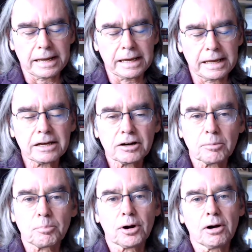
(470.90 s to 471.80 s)
in a
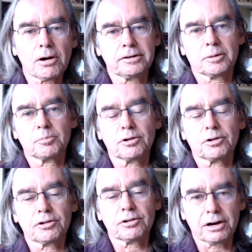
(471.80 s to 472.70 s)
broad number
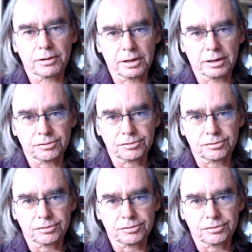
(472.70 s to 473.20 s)
of areas.